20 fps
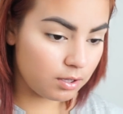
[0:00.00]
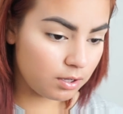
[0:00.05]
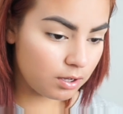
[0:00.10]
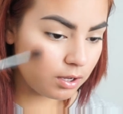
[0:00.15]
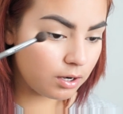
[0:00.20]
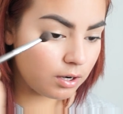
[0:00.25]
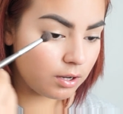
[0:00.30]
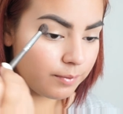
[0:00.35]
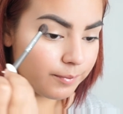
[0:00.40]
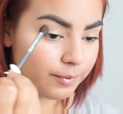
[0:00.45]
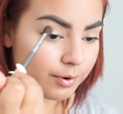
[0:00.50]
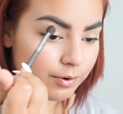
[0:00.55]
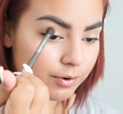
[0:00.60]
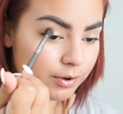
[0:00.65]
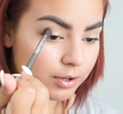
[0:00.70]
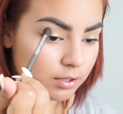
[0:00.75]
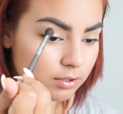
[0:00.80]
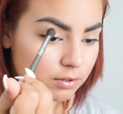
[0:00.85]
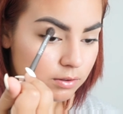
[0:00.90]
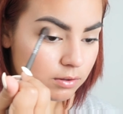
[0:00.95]
and I'm
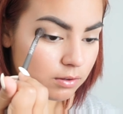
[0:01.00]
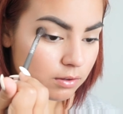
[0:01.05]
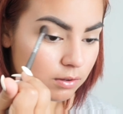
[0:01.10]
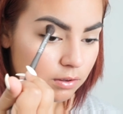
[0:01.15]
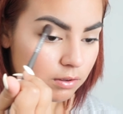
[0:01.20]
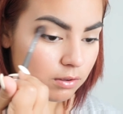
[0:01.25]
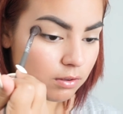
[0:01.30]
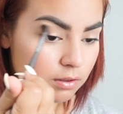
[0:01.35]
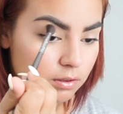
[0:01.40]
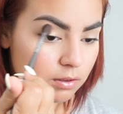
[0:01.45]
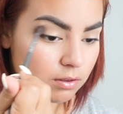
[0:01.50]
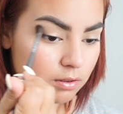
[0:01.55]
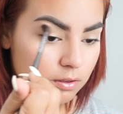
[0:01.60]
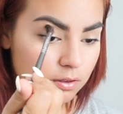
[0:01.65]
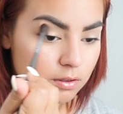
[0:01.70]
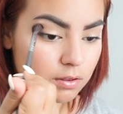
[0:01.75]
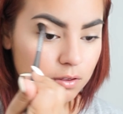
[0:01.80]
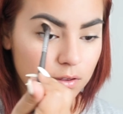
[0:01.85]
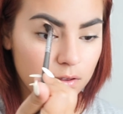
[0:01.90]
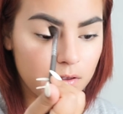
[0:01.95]
going to
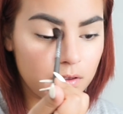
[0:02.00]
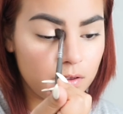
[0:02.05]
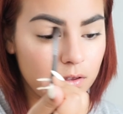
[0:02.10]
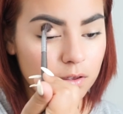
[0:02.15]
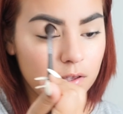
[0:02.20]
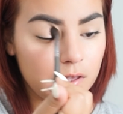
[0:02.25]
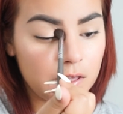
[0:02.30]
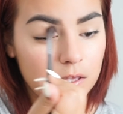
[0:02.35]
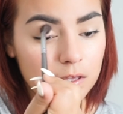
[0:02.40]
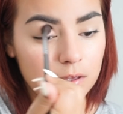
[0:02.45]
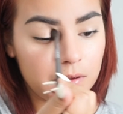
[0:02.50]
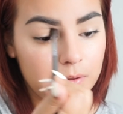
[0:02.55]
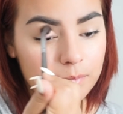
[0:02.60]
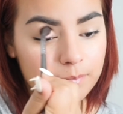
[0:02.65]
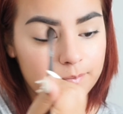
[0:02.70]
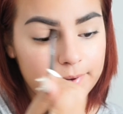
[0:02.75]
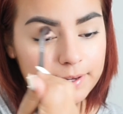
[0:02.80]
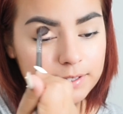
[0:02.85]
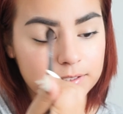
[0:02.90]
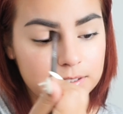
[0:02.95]

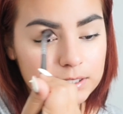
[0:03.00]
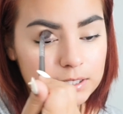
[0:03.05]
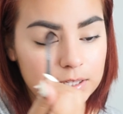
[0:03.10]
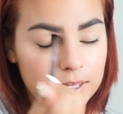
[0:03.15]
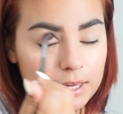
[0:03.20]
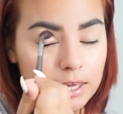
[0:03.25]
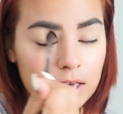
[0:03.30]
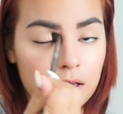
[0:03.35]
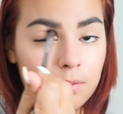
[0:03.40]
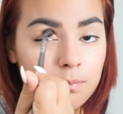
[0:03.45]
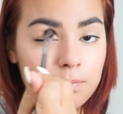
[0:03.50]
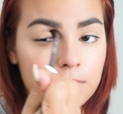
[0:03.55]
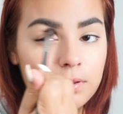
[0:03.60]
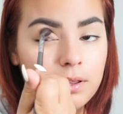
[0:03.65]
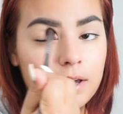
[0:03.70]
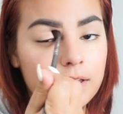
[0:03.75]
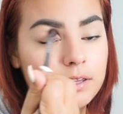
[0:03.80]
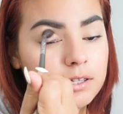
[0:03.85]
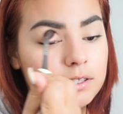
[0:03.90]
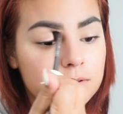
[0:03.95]
messily
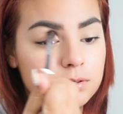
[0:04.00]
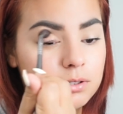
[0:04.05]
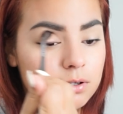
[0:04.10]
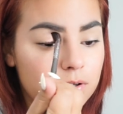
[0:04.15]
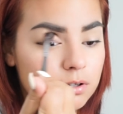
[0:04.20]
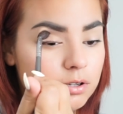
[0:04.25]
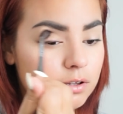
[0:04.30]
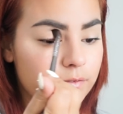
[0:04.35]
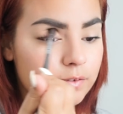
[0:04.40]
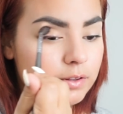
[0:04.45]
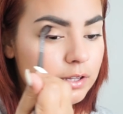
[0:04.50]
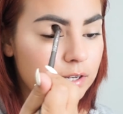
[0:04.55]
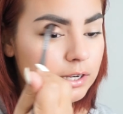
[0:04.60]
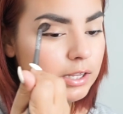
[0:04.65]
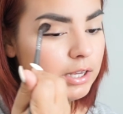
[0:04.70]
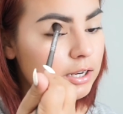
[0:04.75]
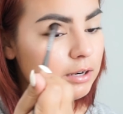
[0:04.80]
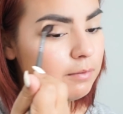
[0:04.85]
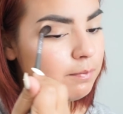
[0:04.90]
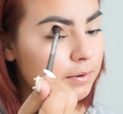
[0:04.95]
apply this all over the
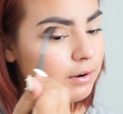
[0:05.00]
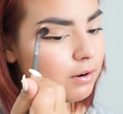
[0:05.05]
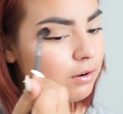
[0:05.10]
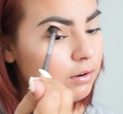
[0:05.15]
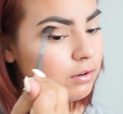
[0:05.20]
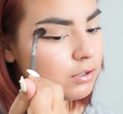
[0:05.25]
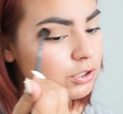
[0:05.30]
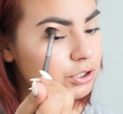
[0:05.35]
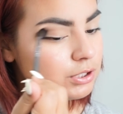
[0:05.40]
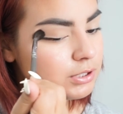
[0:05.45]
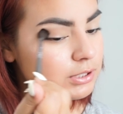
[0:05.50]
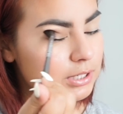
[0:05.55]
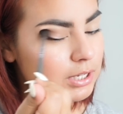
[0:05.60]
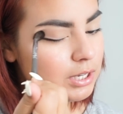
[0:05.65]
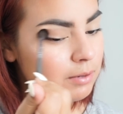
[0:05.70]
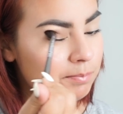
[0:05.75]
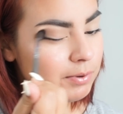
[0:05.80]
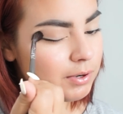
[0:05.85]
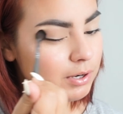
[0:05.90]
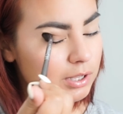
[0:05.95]
lid, but just
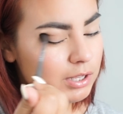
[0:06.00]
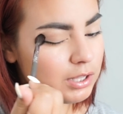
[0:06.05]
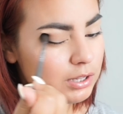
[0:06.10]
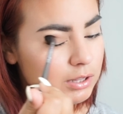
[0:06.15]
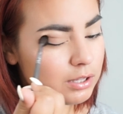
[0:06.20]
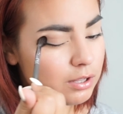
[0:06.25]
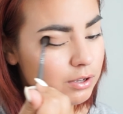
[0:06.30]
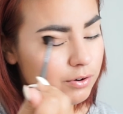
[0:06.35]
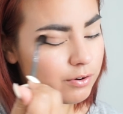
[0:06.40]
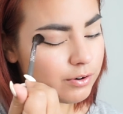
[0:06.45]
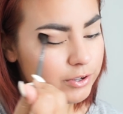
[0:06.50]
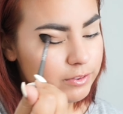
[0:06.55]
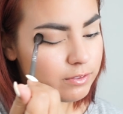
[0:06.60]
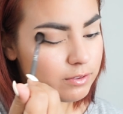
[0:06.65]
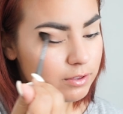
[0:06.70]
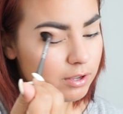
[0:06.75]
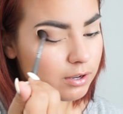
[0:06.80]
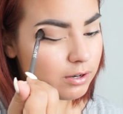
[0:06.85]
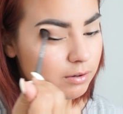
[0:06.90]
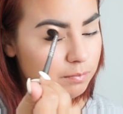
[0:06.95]
keep it in the
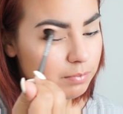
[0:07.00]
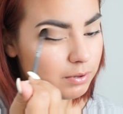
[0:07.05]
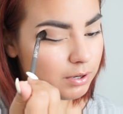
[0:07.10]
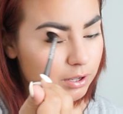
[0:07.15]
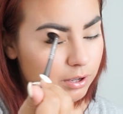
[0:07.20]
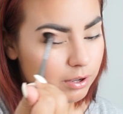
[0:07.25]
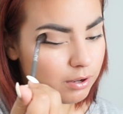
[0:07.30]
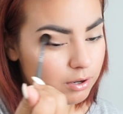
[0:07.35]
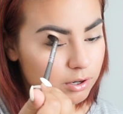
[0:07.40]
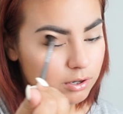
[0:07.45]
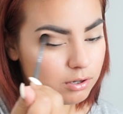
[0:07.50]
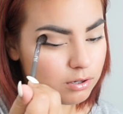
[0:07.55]
crease and below.